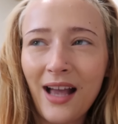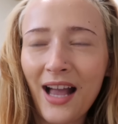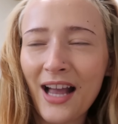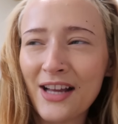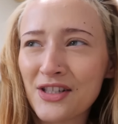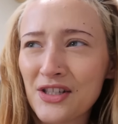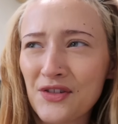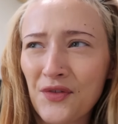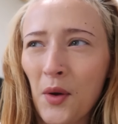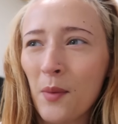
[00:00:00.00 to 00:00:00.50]

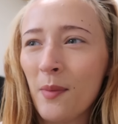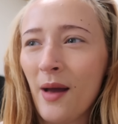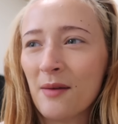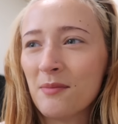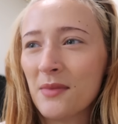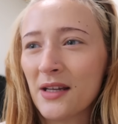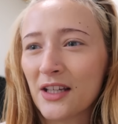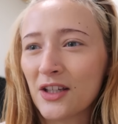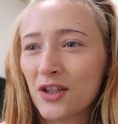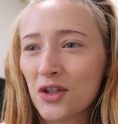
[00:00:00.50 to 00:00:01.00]
i just feel
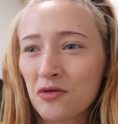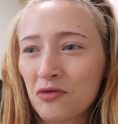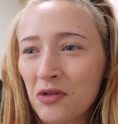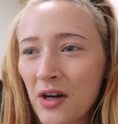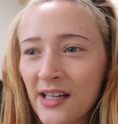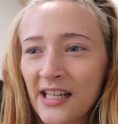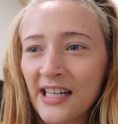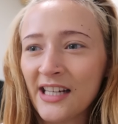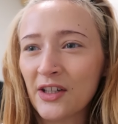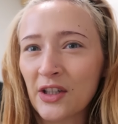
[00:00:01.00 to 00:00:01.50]
bad making you
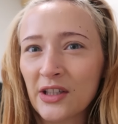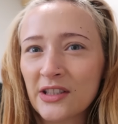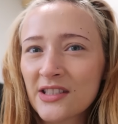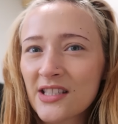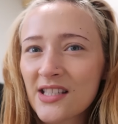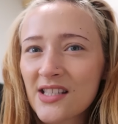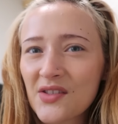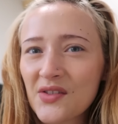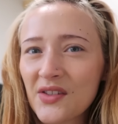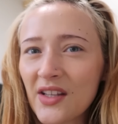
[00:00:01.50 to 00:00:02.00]
run
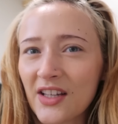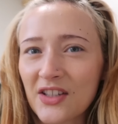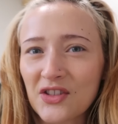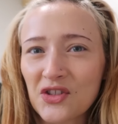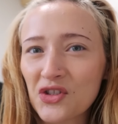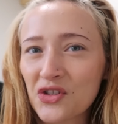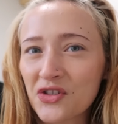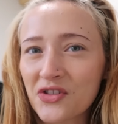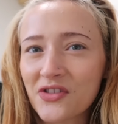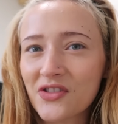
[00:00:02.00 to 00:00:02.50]
errands like
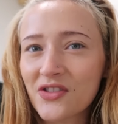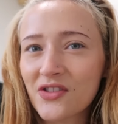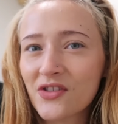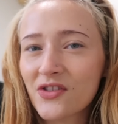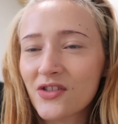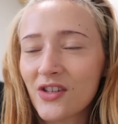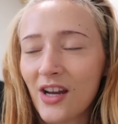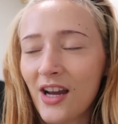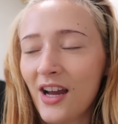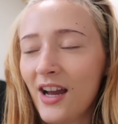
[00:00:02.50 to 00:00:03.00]
it's
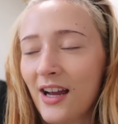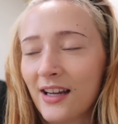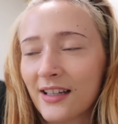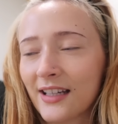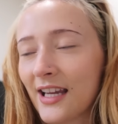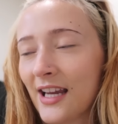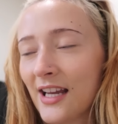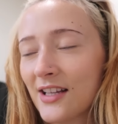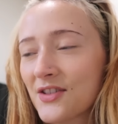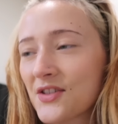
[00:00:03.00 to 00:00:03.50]
just i
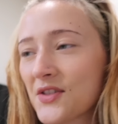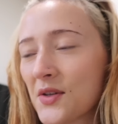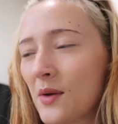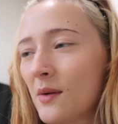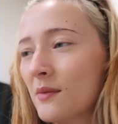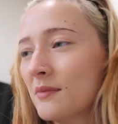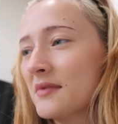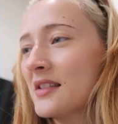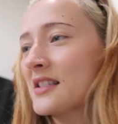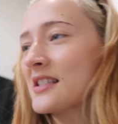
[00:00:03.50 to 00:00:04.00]
can't
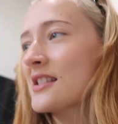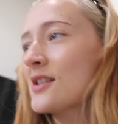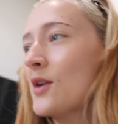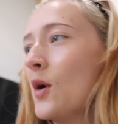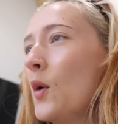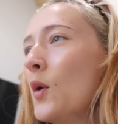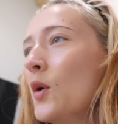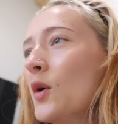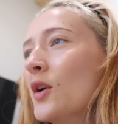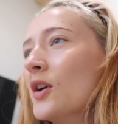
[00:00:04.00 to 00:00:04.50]
so it's a
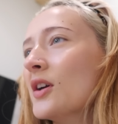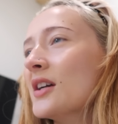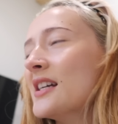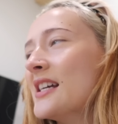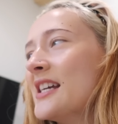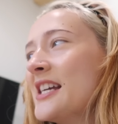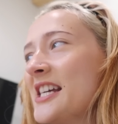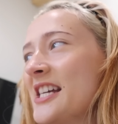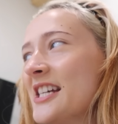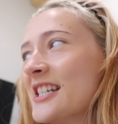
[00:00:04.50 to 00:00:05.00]
whole
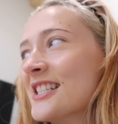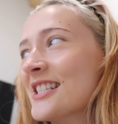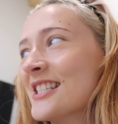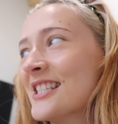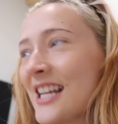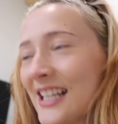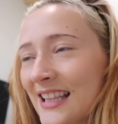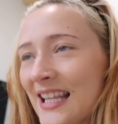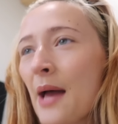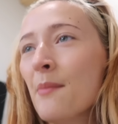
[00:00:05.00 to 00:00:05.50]

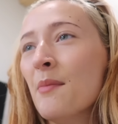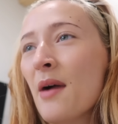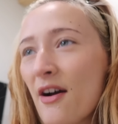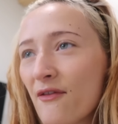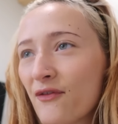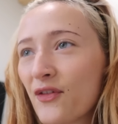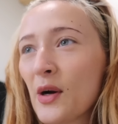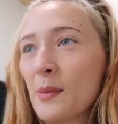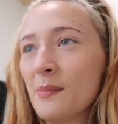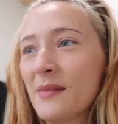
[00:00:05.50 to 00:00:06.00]
dilemma
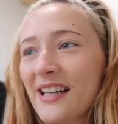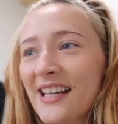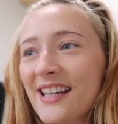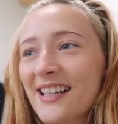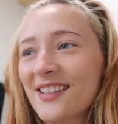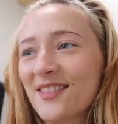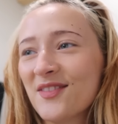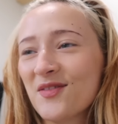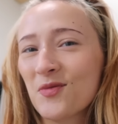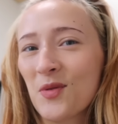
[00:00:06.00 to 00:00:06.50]
for
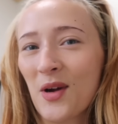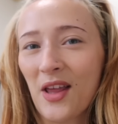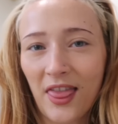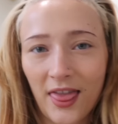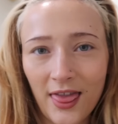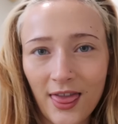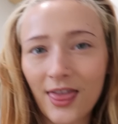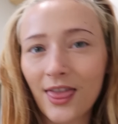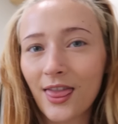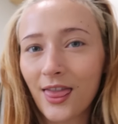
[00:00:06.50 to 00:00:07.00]
me
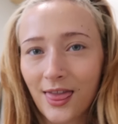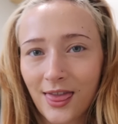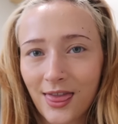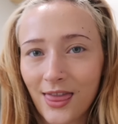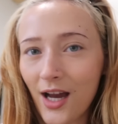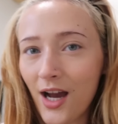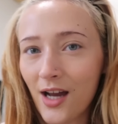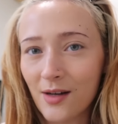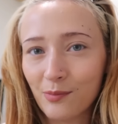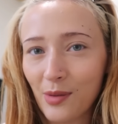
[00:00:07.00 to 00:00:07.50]
with
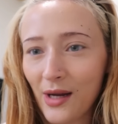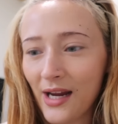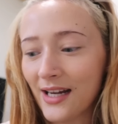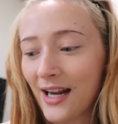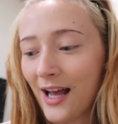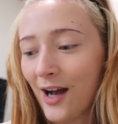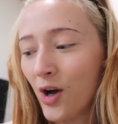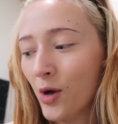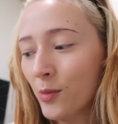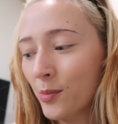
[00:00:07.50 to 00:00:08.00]
the unpaid
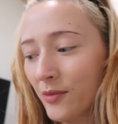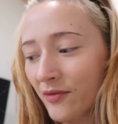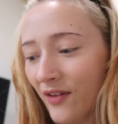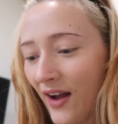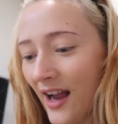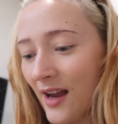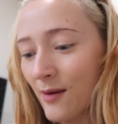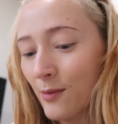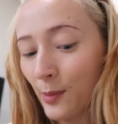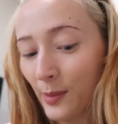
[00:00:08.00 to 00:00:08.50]
help
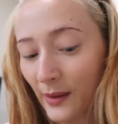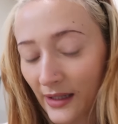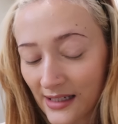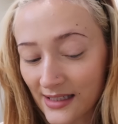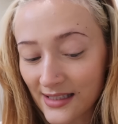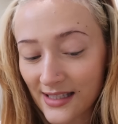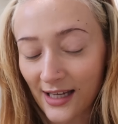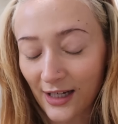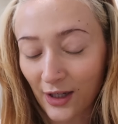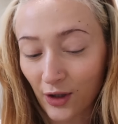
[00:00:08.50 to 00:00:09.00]
vibe
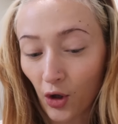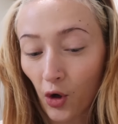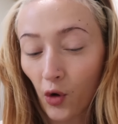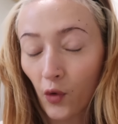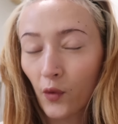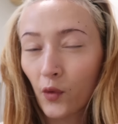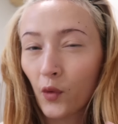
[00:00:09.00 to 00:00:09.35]
because I could